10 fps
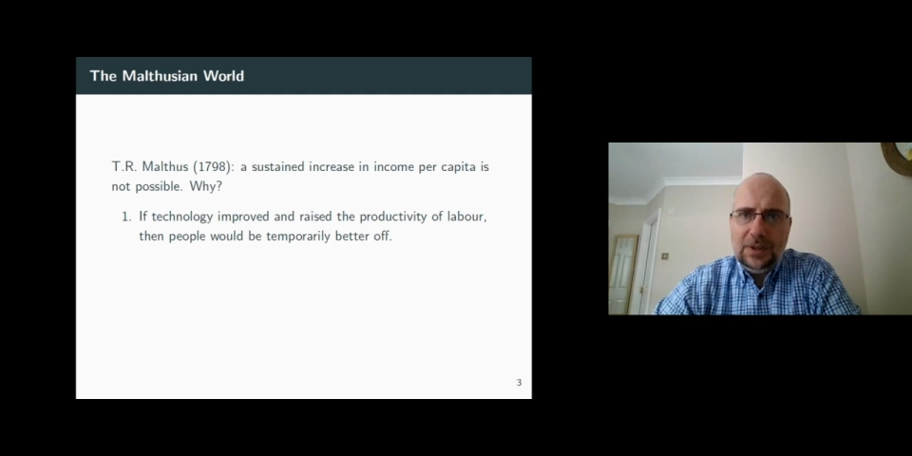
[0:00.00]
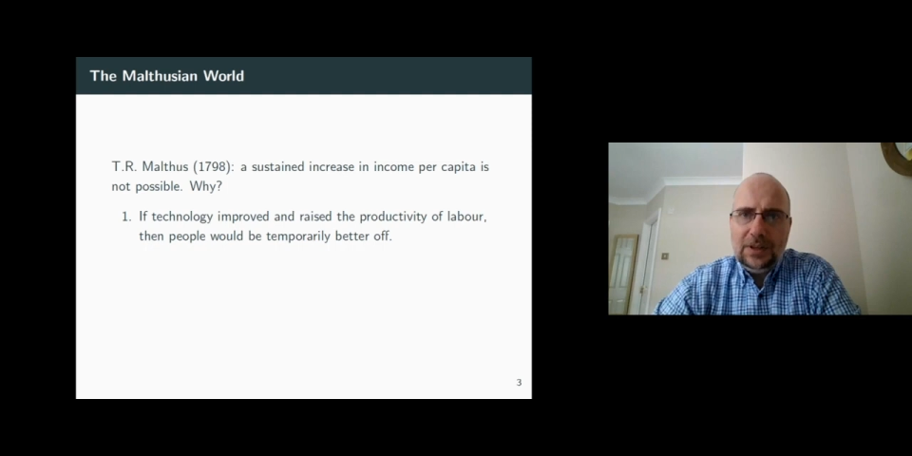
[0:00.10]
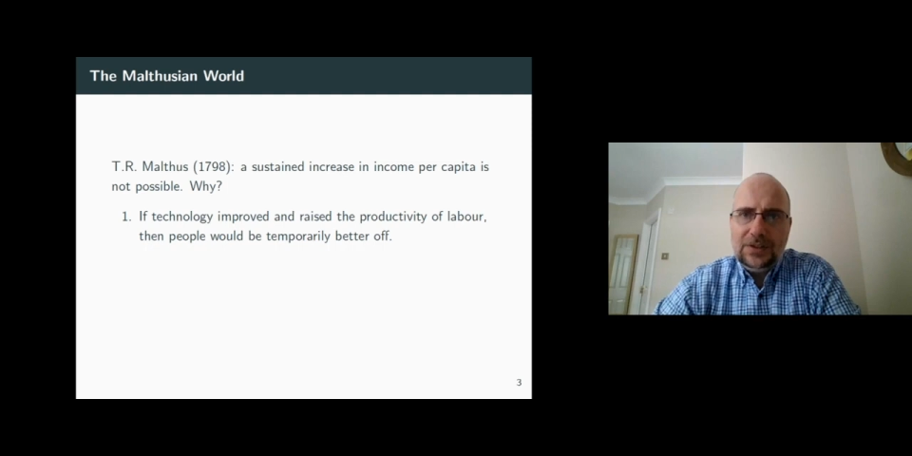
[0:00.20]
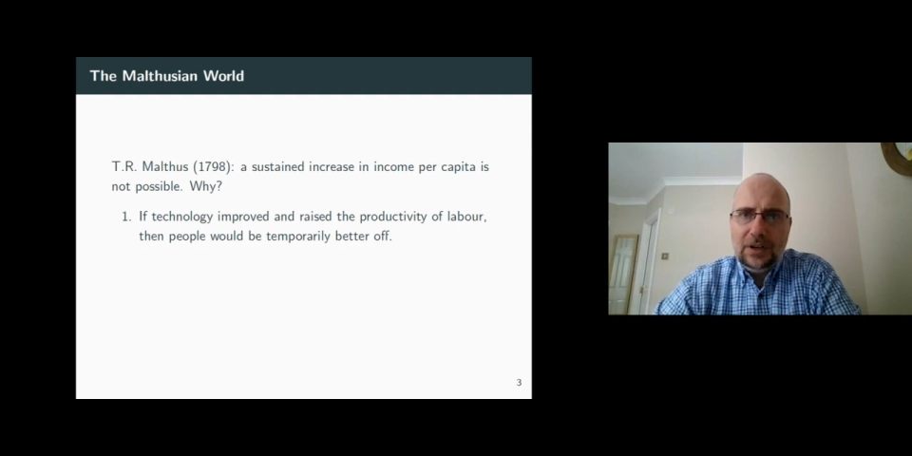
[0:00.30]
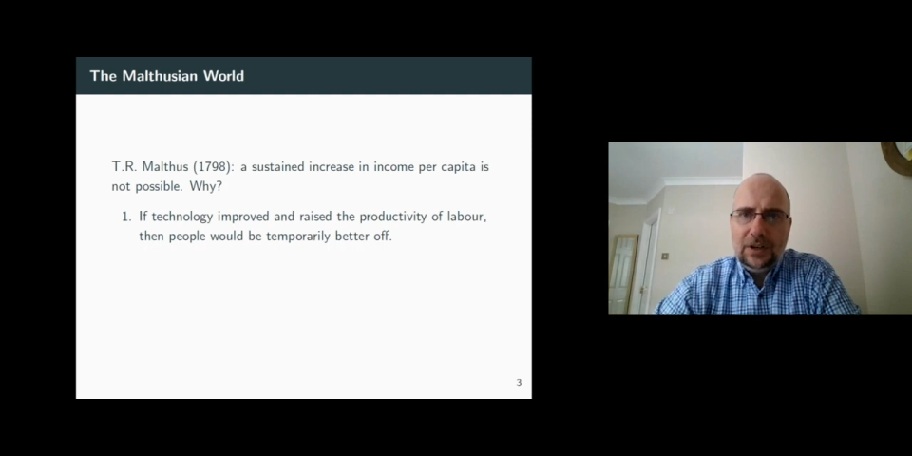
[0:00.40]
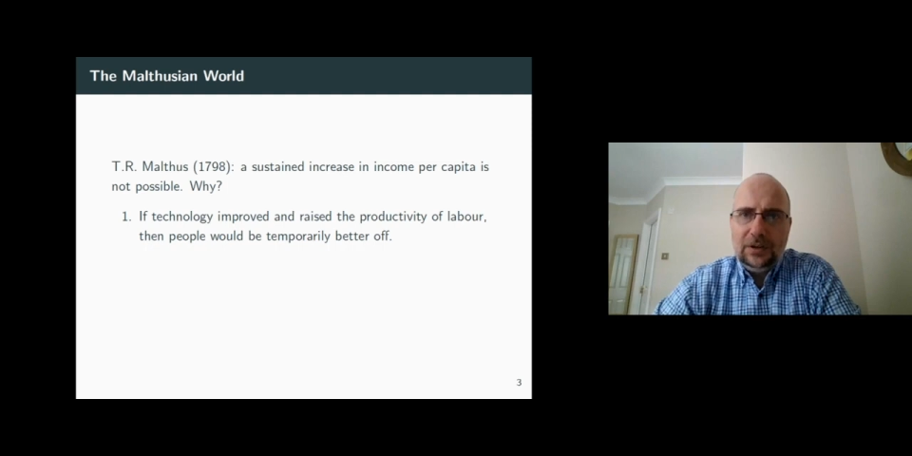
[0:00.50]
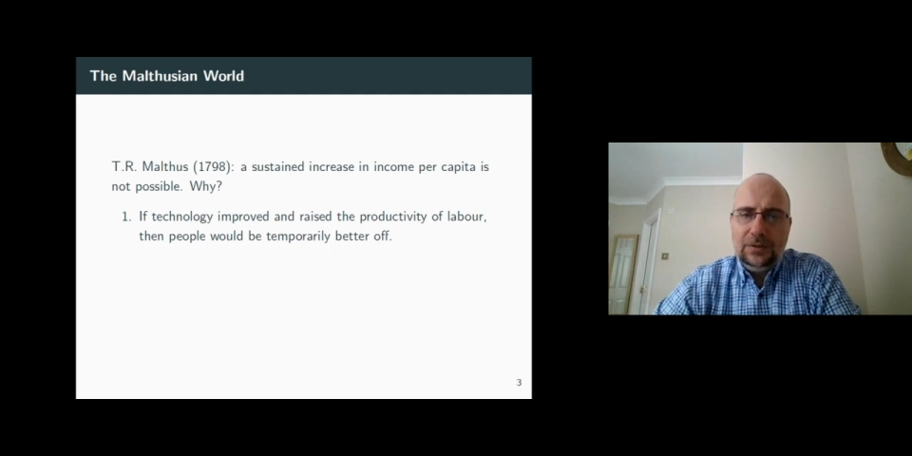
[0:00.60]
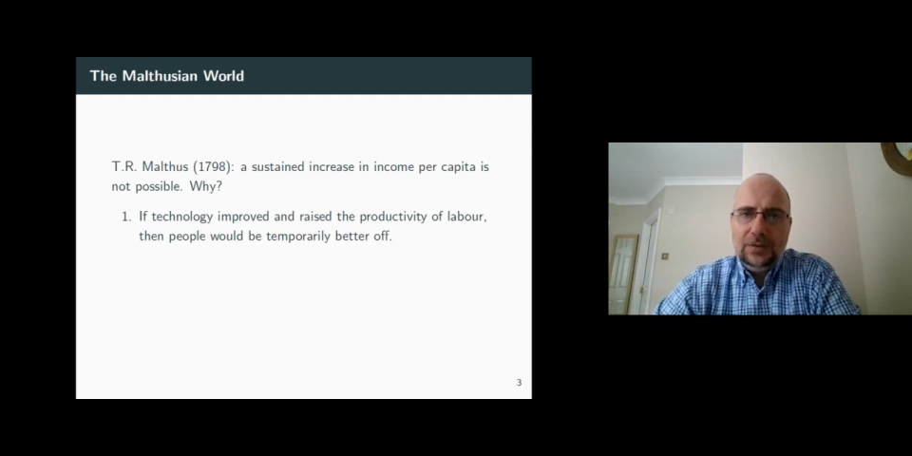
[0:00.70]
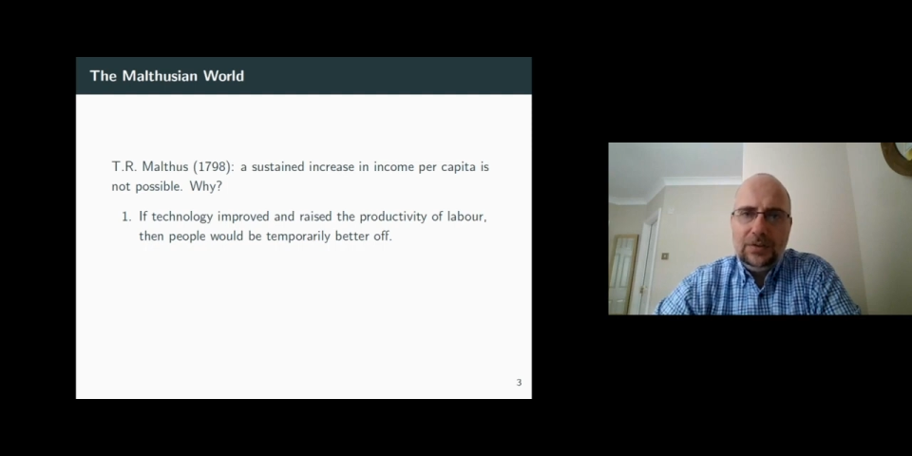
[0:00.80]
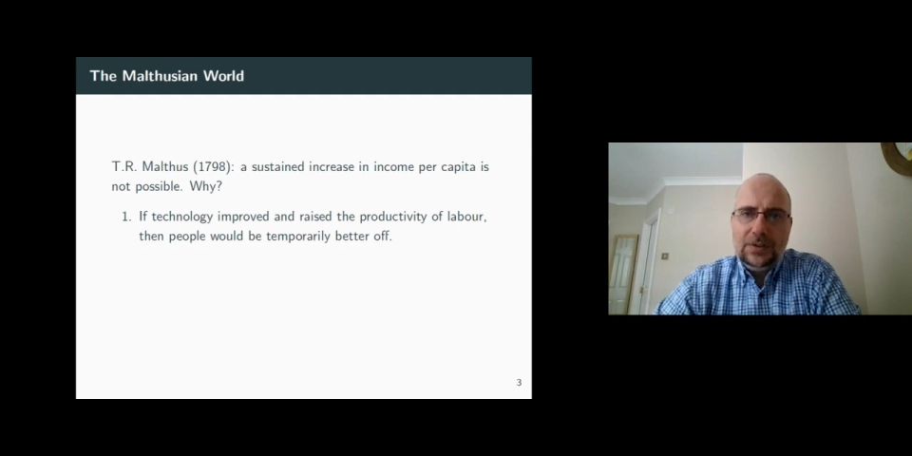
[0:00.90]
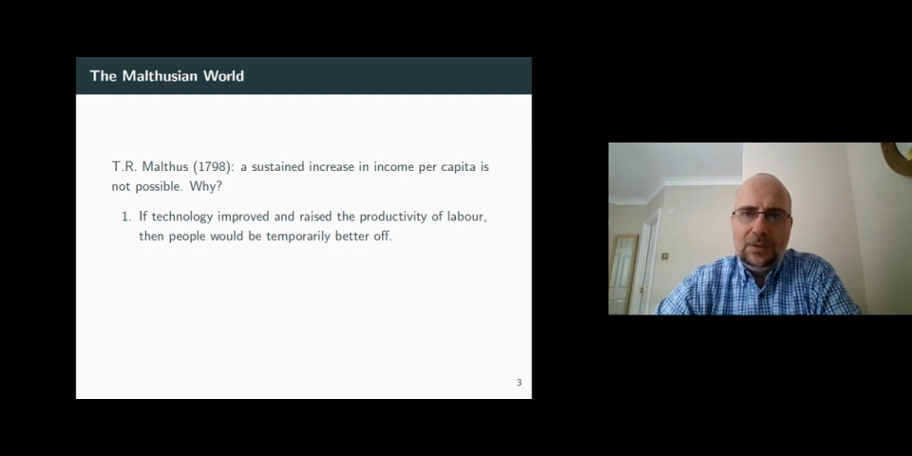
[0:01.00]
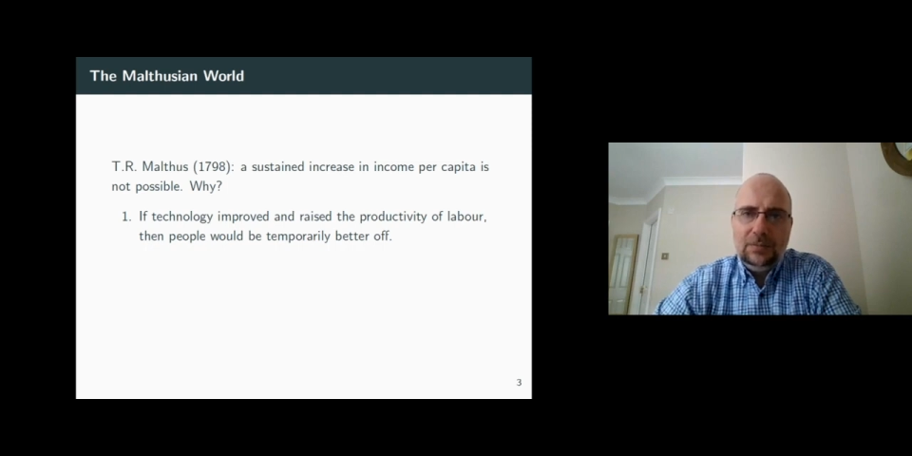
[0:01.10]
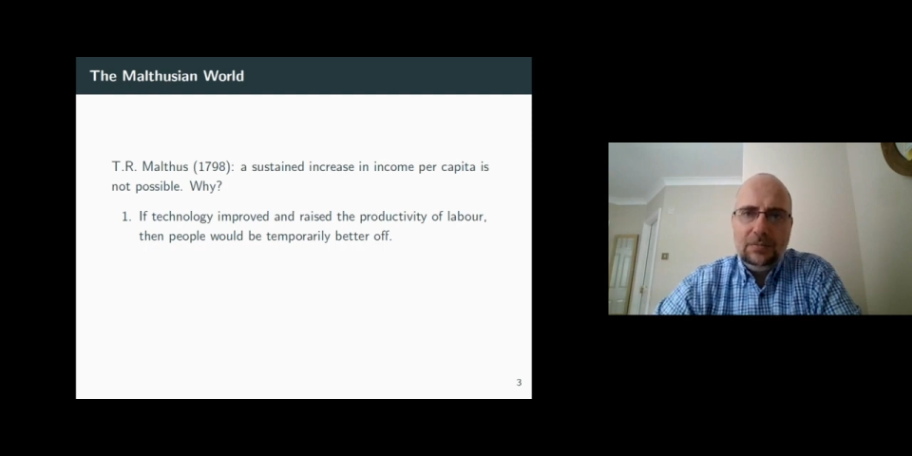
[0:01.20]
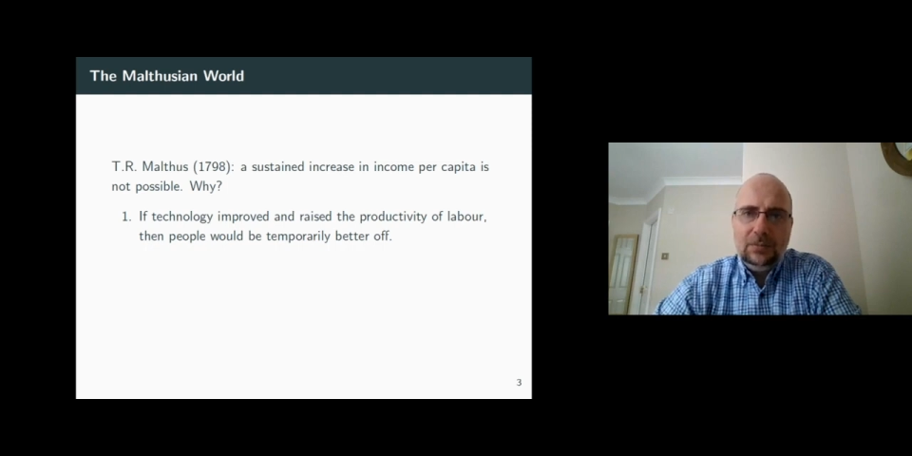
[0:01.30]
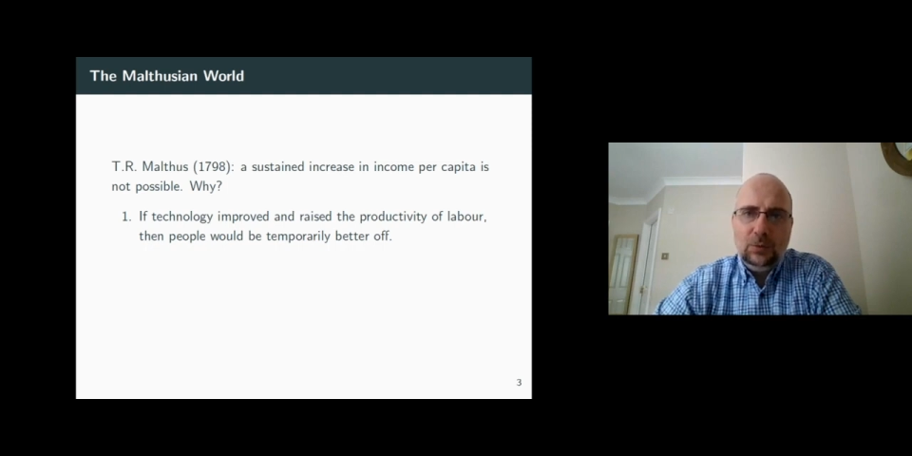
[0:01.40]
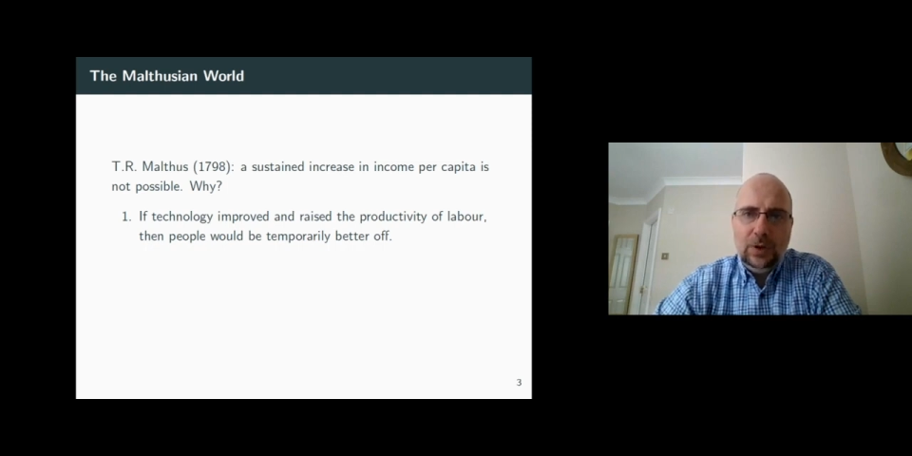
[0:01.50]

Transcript: Smith has argued some